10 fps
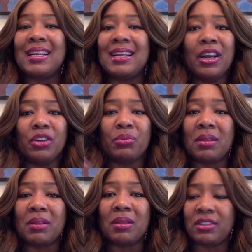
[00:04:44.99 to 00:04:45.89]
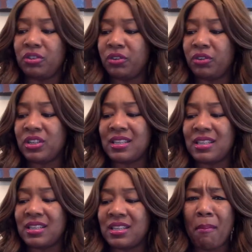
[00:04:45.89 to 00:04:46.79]
and here's what the Message version
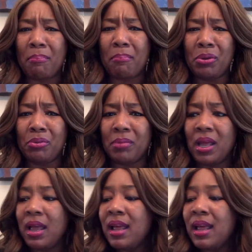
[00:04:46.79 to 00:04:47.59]
said. Boom.